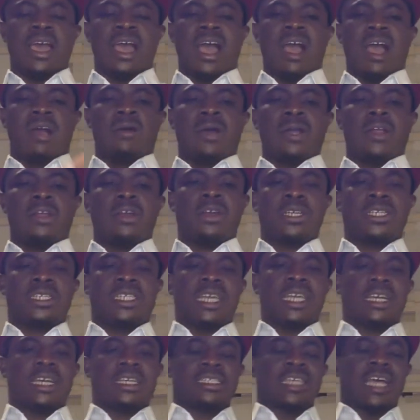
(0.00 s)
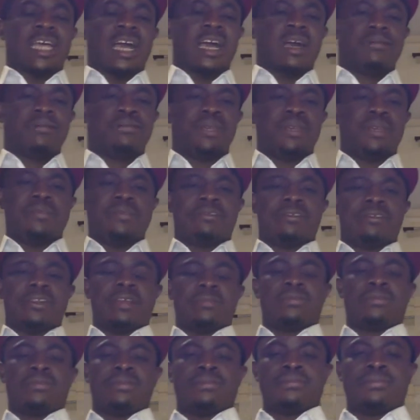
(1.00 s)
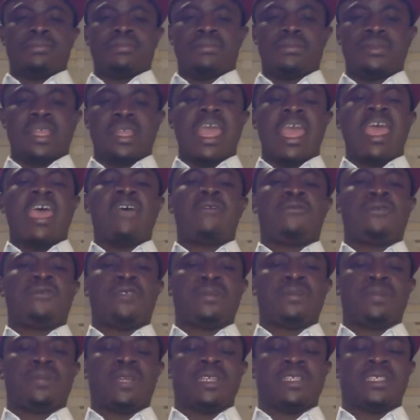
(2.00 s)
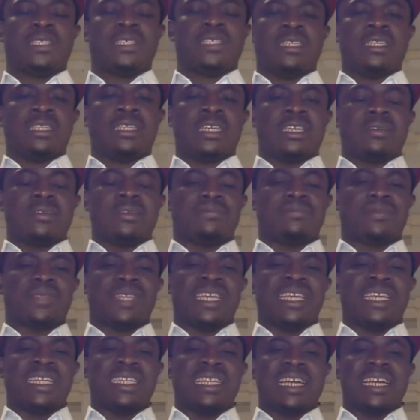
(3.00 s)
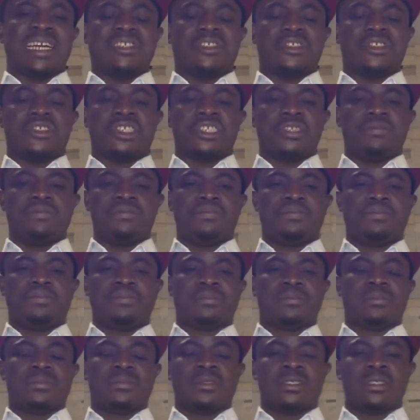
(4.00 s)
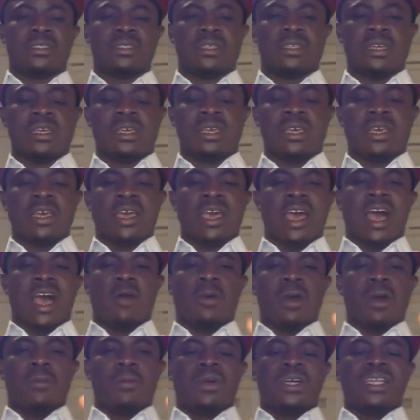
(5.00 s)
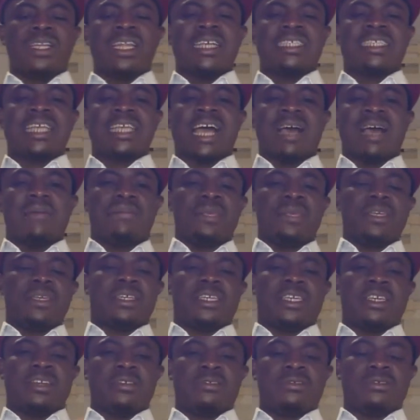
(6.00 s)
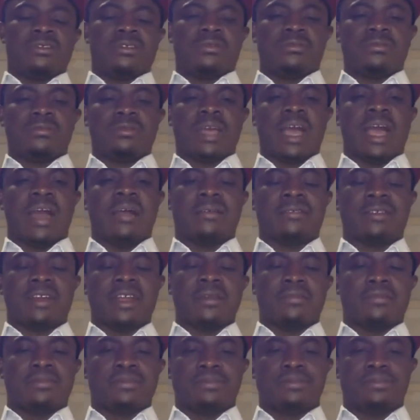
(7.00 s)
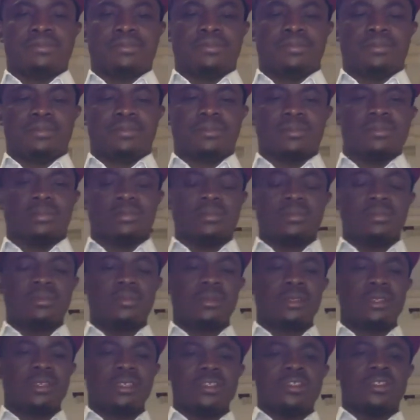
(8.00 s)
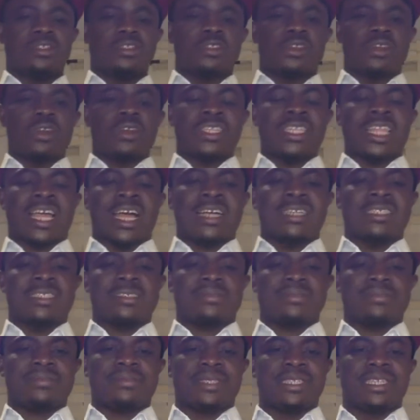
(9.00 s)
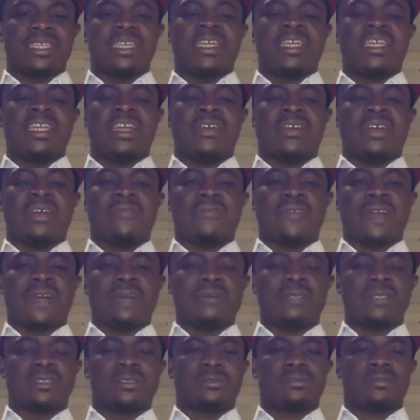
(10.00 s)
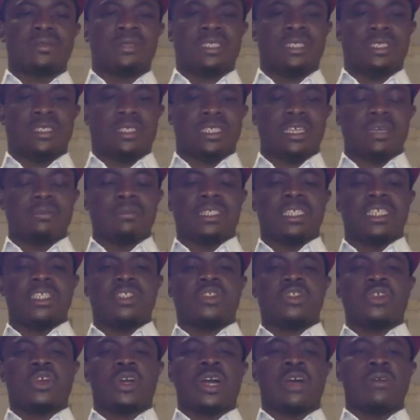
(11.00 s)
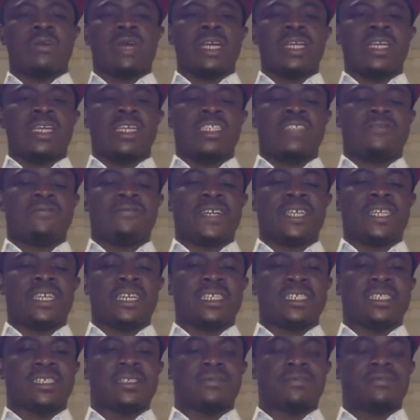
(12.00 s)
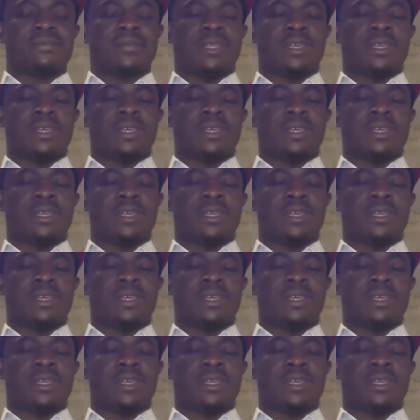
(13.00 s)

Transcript: Our young girls are being raped every blessed day in their stream. Our mothers are being killed and raped, slaughtered in our farms. Same thing to our age fathers.